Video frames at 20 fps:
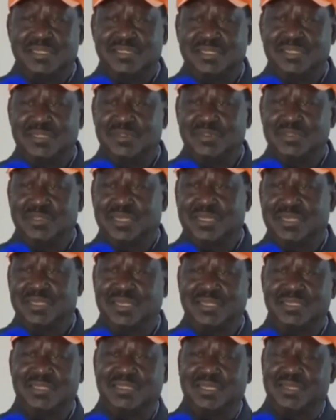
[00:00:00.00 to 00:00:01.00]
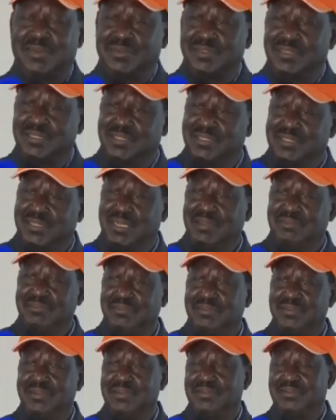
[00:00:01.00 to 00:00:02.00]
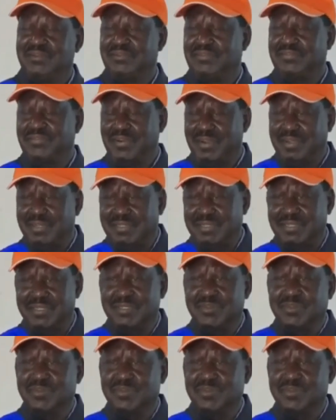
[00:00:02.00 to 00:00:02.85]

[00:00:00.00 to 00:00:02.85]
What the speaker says: The youth are running around this time, fighting,